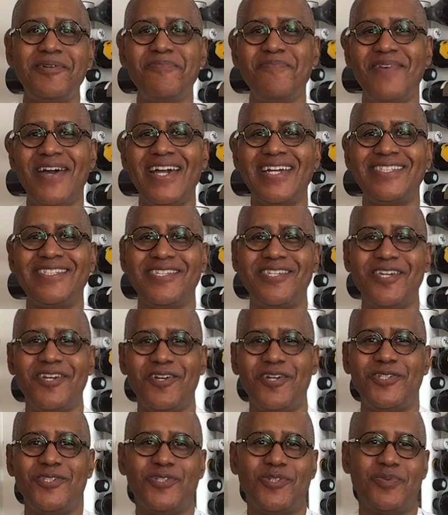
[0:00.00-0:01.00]
back to
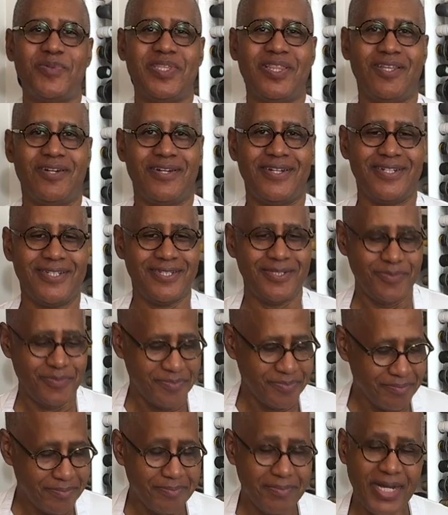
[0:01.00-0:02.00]
Gary's Urban Larder.
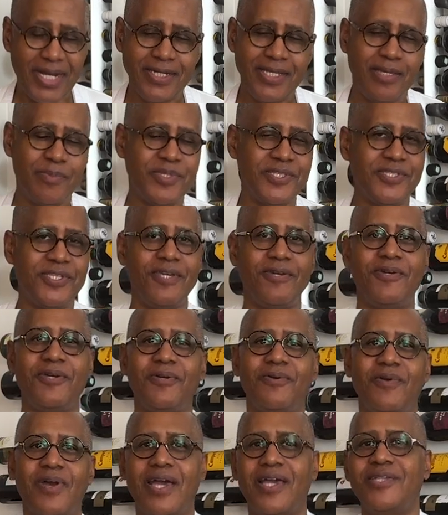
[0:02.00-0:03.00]
My name is Gary
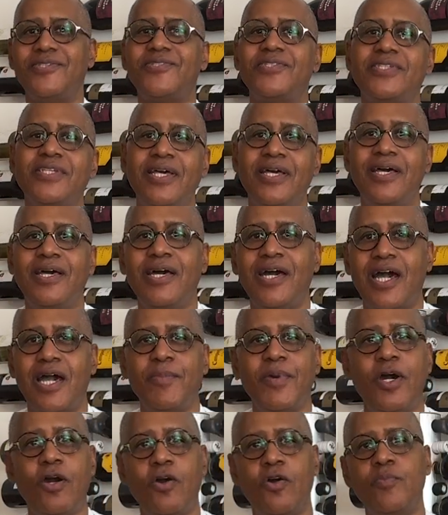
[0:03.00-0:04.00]
Rice. I'm a
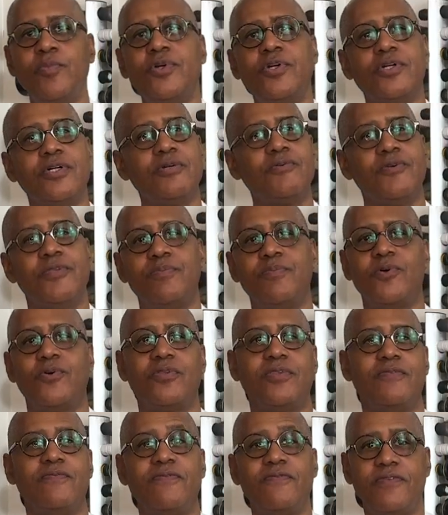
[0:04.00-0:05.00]
home cook with more
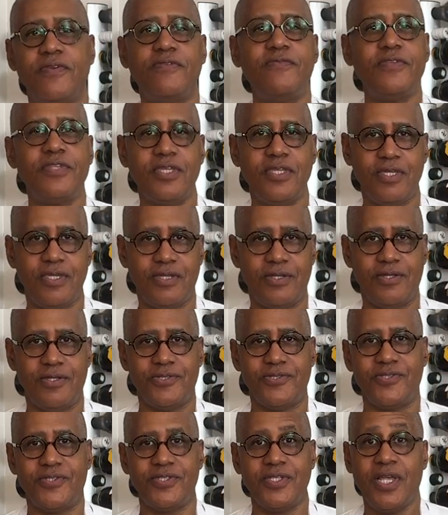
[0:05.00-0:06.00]
than 50
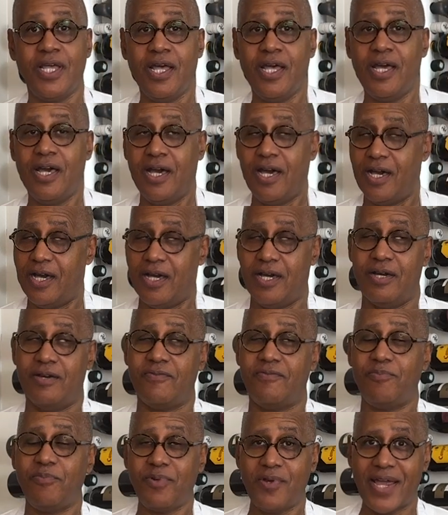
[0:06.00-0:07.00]
years of
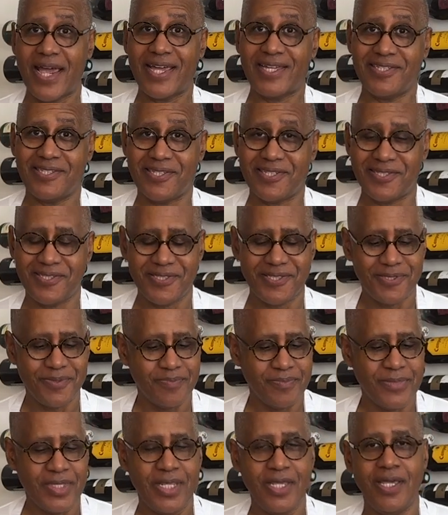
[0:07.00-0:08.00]
practice.
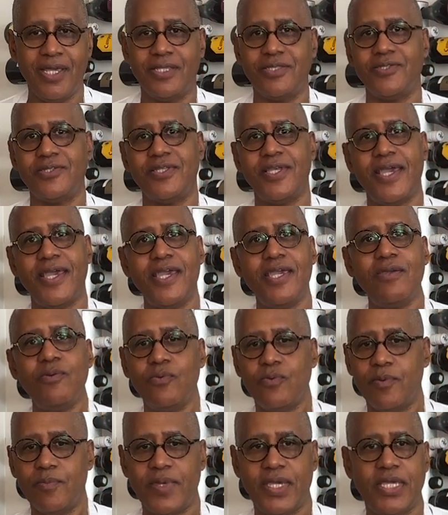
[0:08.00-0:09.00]
Today we're
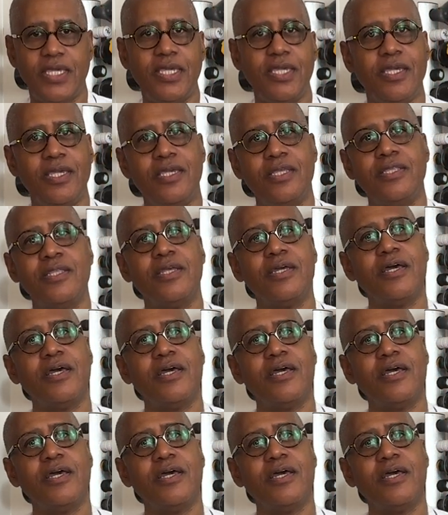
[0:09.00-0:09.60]
making